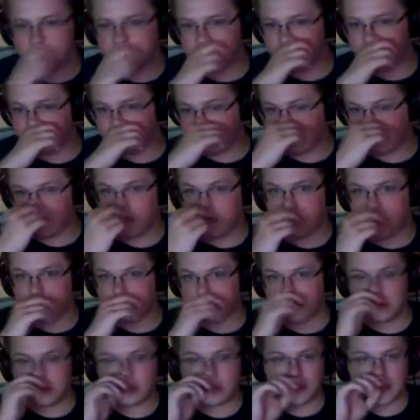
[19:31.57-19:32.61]

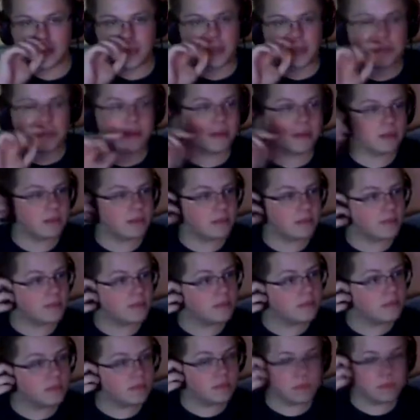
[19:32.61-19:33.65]

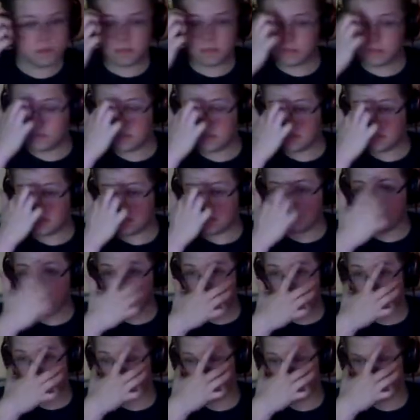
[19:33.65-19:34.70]

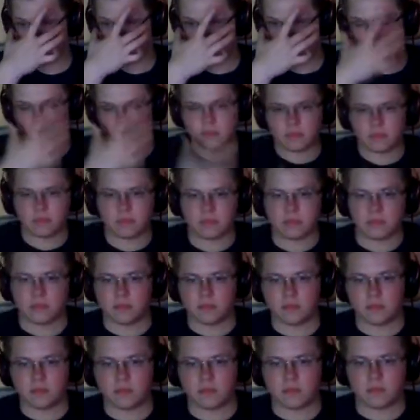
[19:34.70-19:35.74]

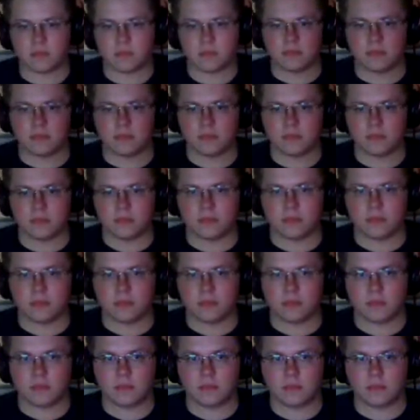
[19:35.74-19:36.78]

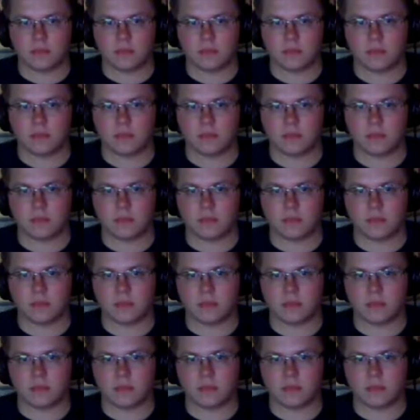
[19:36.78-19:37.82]

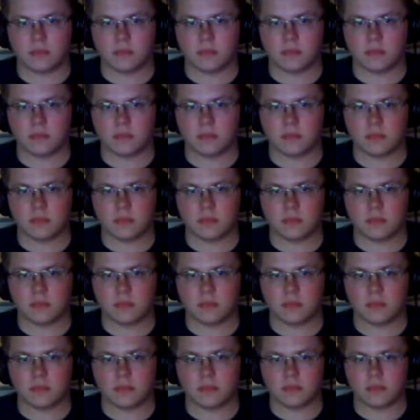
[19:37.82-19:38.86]

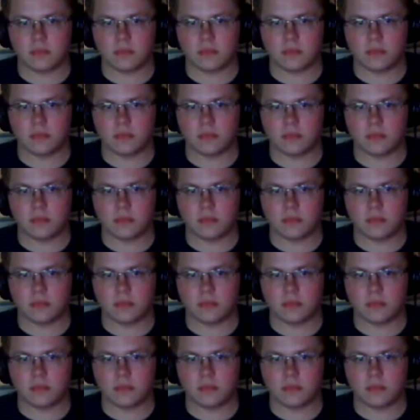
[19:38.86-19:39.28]
(silence)